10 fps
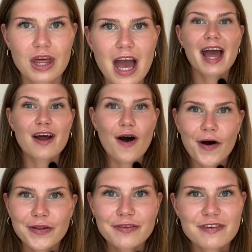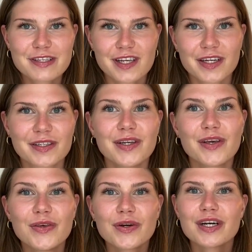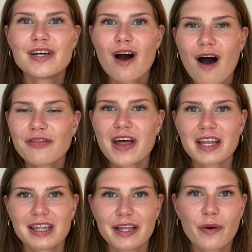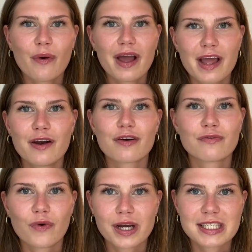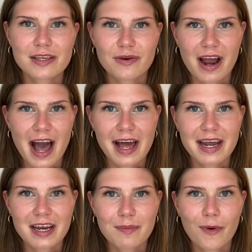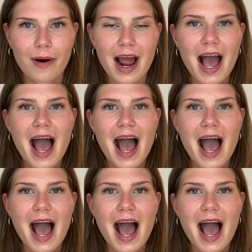and all of a sudden you're not that little inner voice in your head anymore,